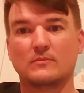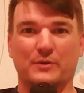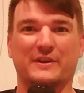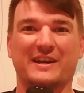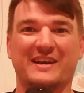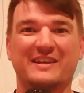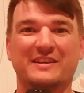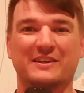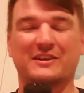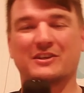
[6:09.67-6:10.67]

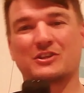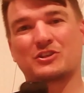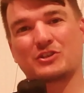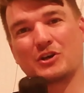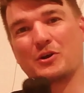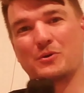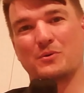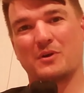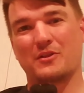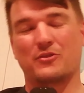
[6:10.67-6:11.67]
Okay,
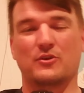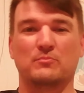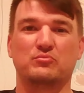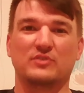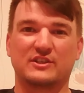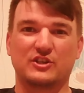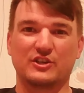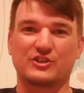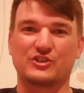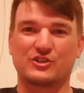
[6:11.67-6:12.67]
so the
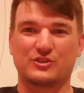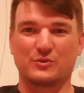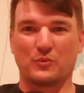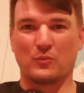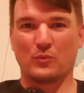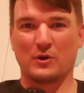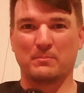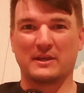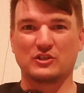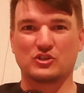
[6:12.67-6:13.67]
British were
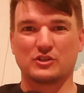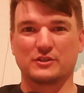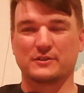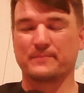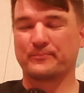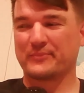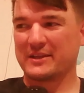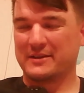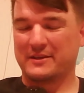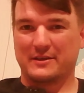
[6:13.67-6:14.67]
mentioned.
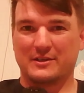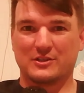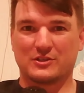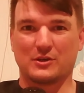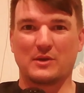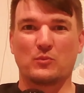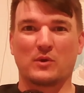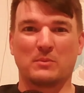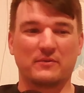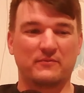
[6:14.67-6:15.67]
So in
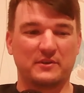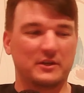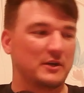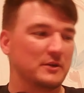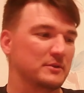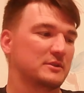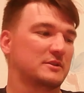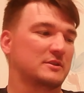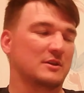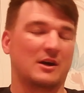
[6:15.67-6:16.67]
one of my
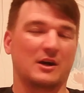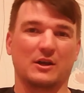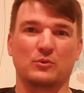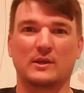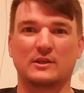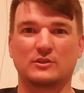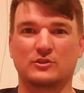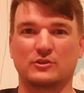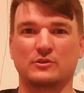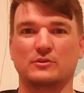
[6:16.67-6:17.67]
videos, I went
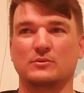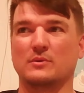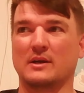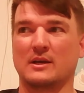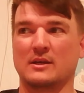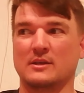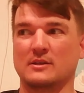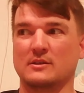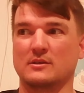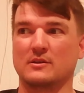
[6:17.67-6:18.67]
to
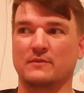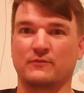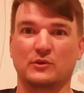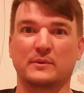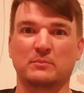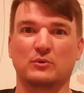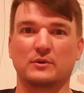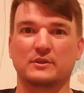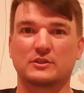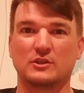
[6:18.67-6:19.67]
a viewing
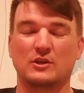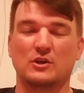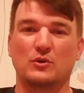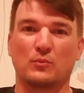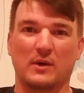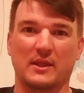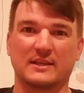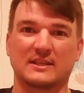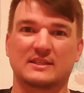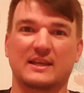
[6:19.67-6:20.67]
point where
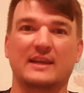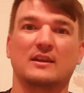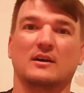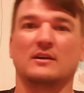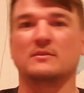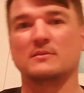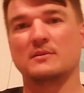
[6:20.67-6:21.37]
there's a sailor.